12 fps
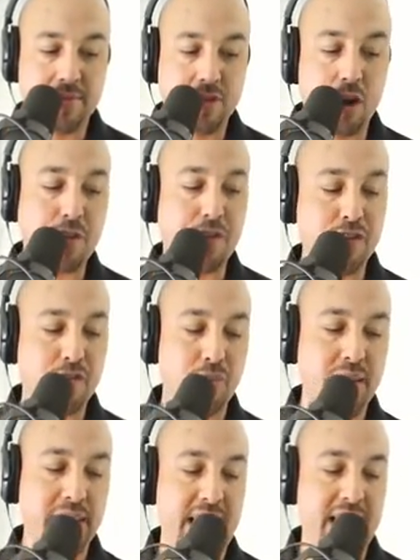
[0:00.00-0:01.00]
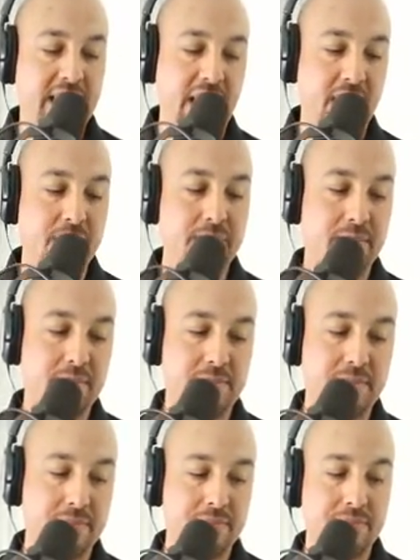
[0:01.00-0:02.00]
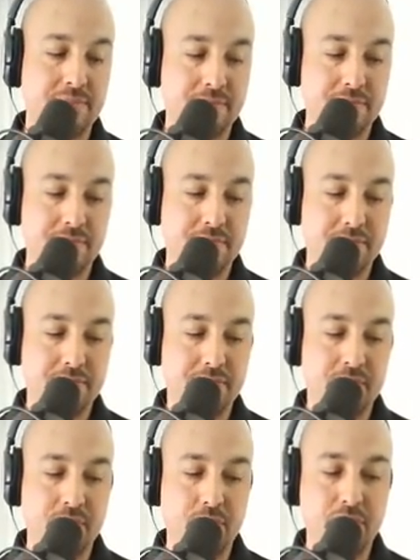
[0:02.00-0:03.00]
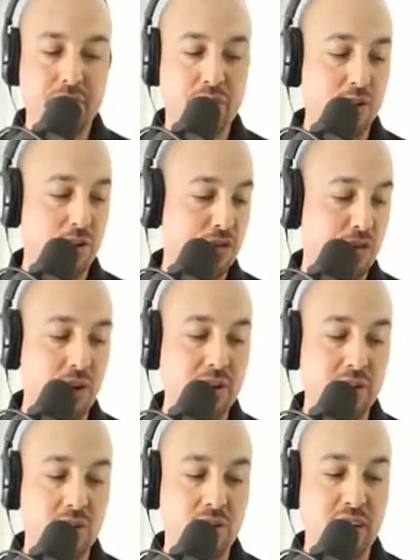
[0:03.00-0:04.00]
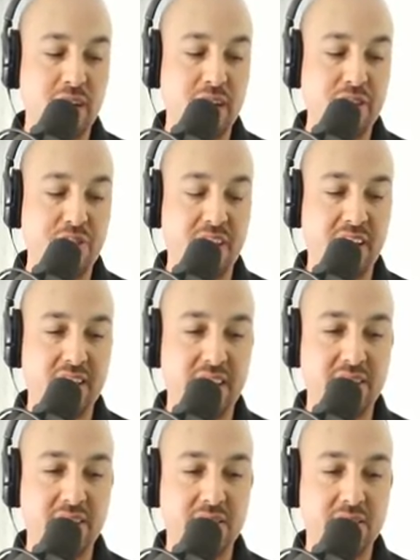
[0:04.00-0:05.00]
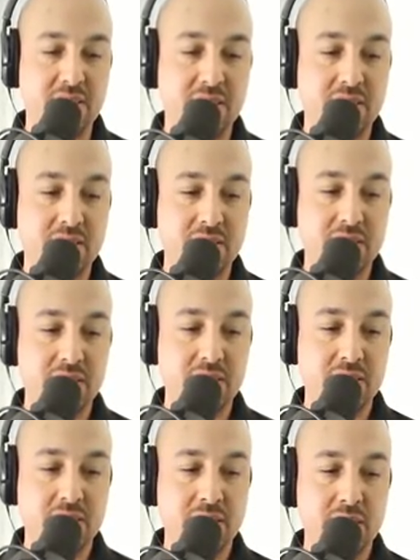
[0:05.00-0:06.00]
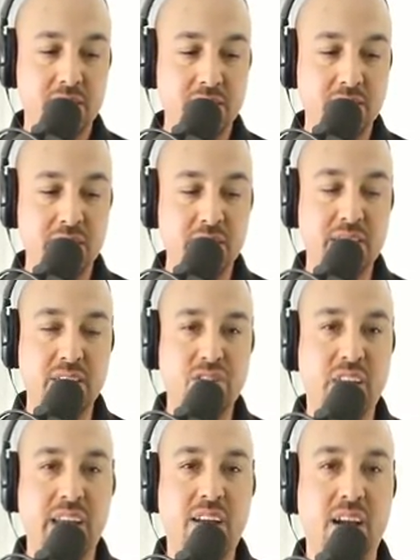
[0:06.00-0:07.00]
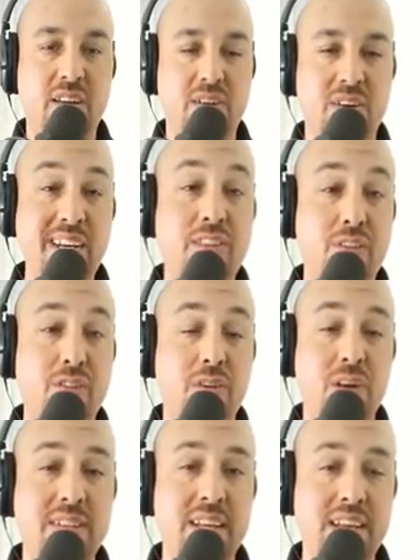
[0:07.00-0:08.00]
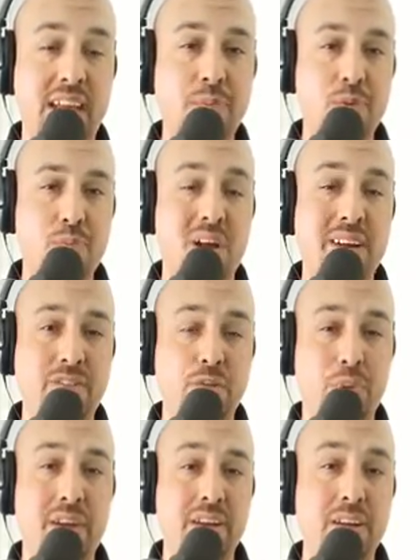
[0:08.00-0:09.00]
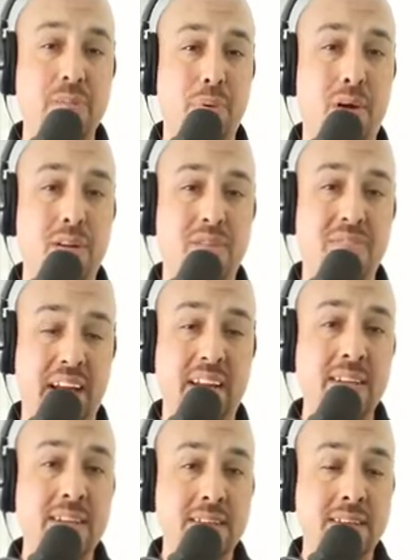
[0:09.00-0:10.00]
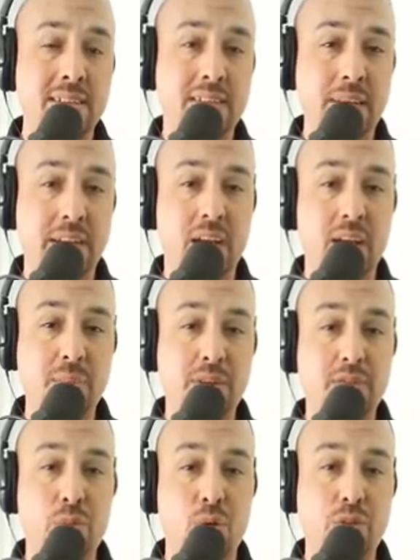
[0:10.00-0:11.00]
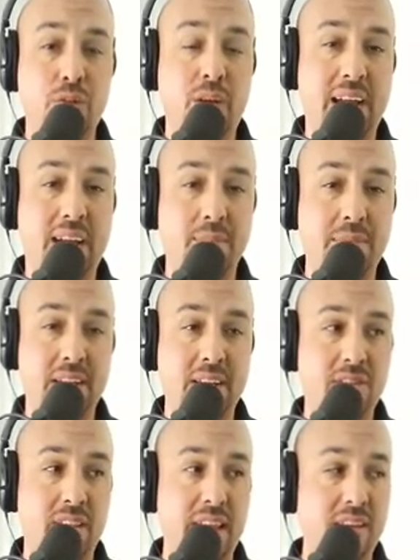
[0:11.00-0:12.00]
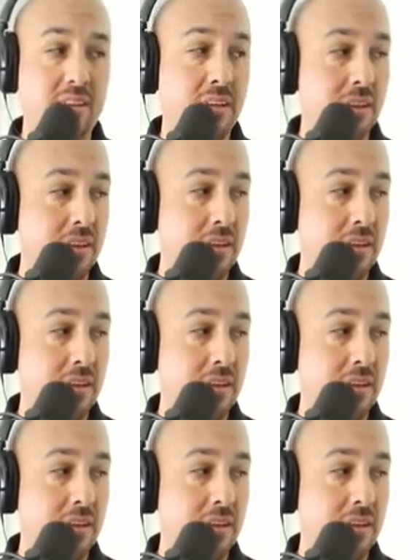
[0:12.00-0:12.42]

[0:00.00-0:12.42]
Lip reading: Dolphins win that game. Whether they're starting or not, I think that when you look at Jay Cutler, he needs to start that game. He probably needs to play a good part of that to become even more so acclimated to that